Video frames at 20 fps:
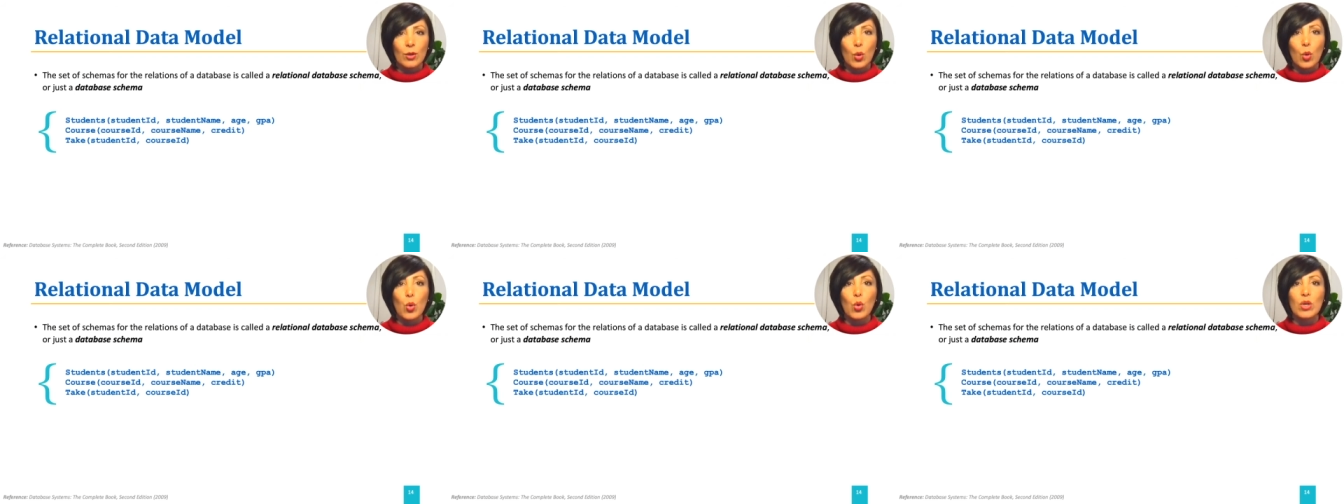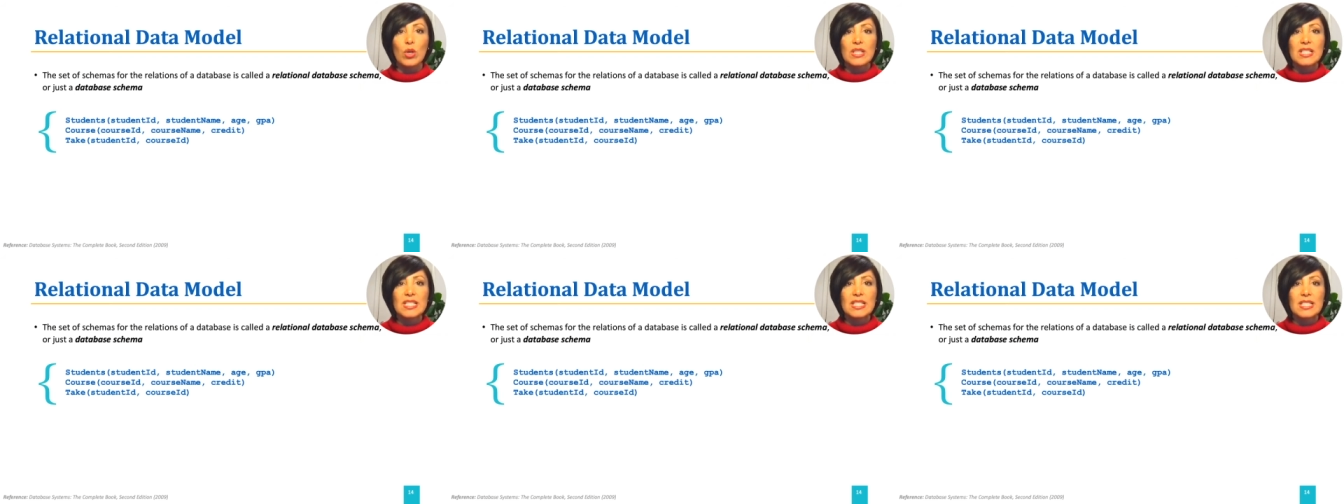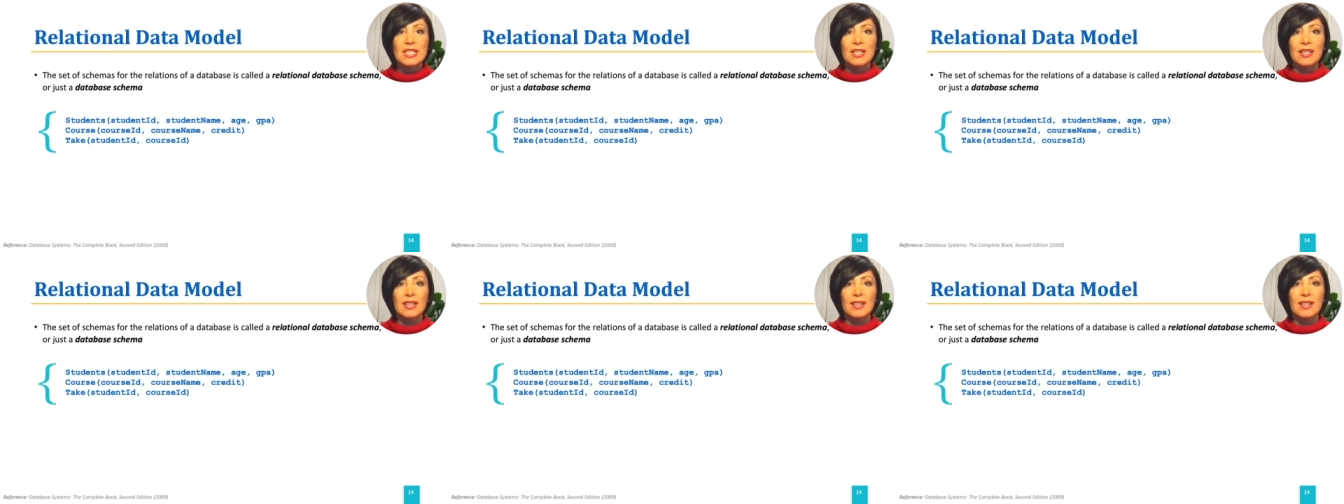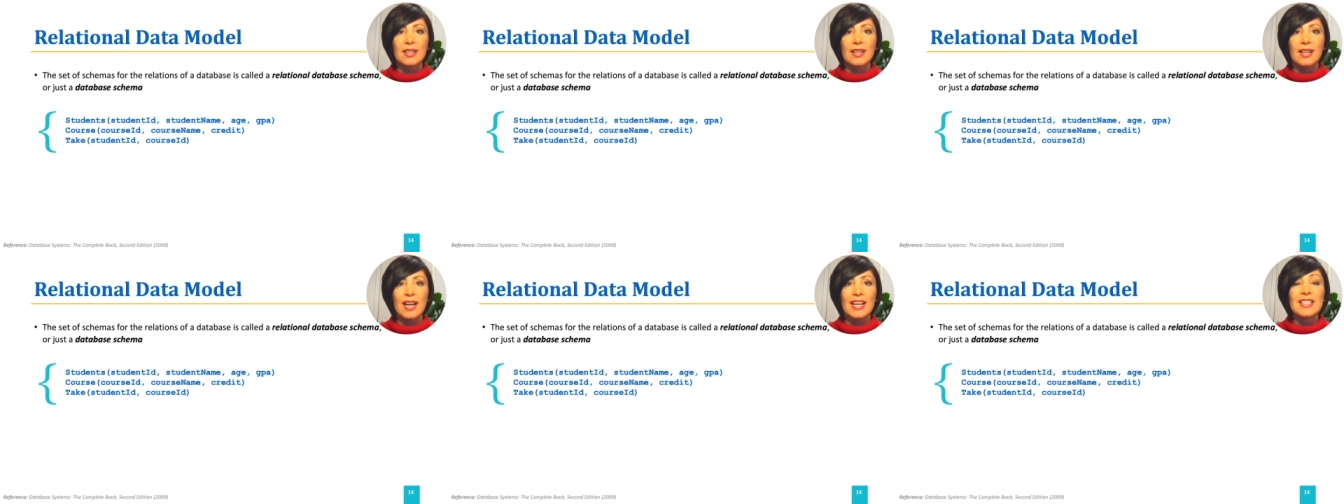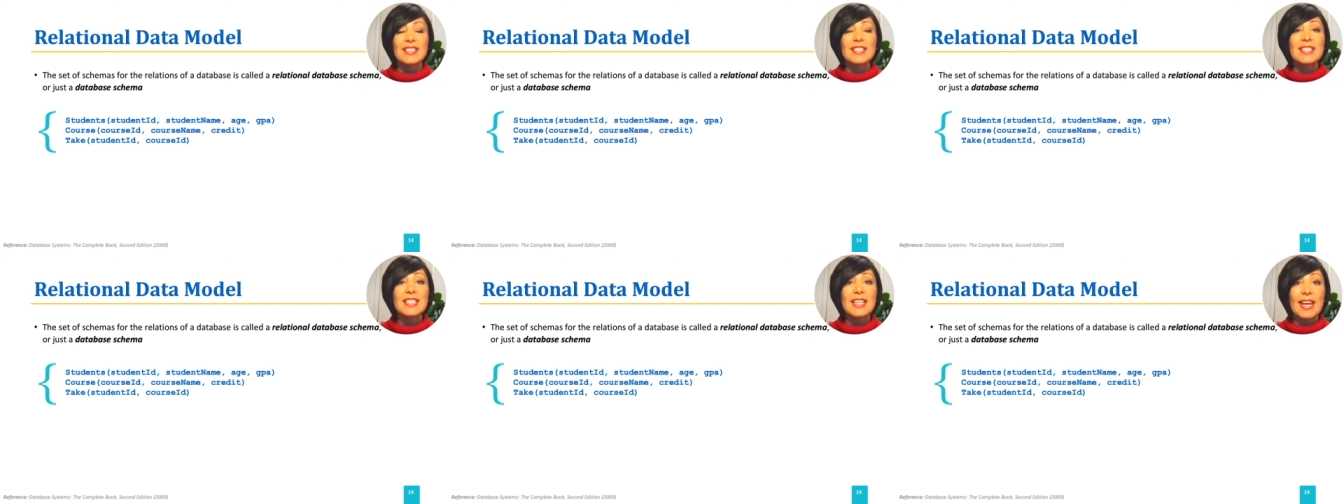course,
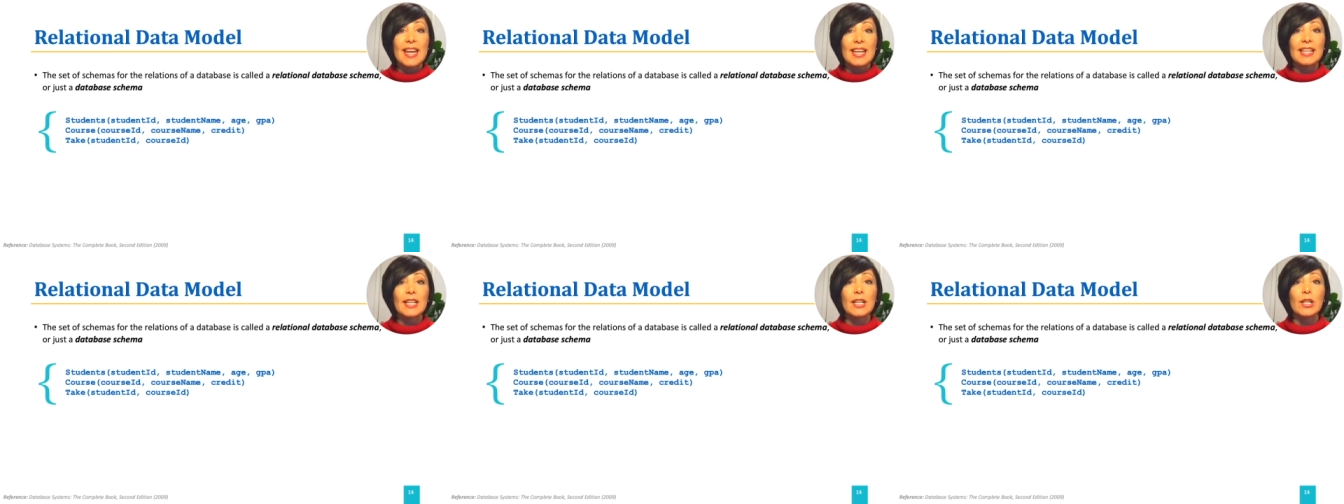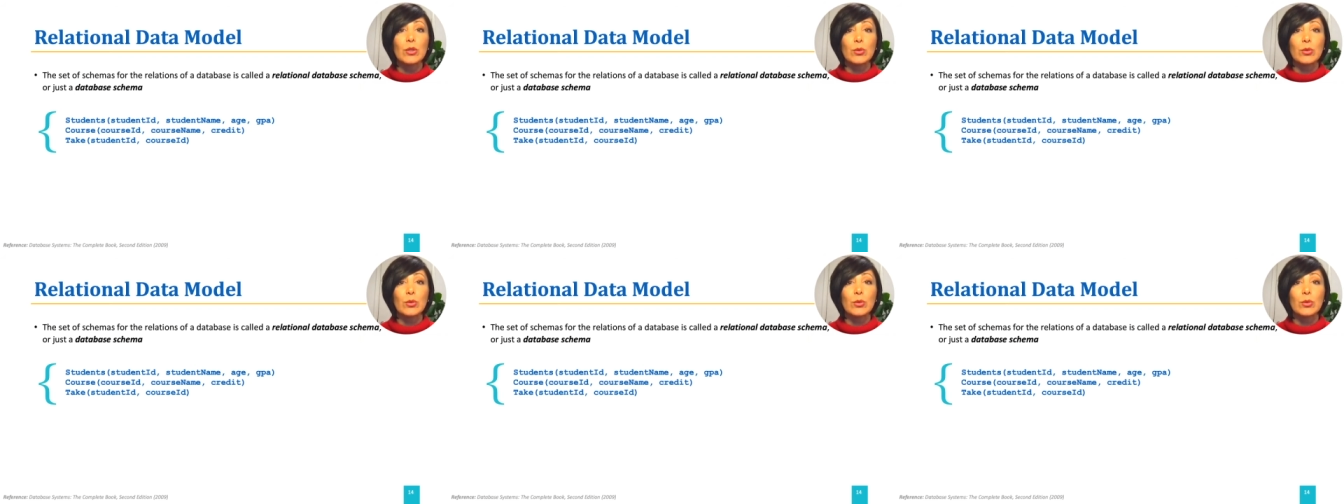and take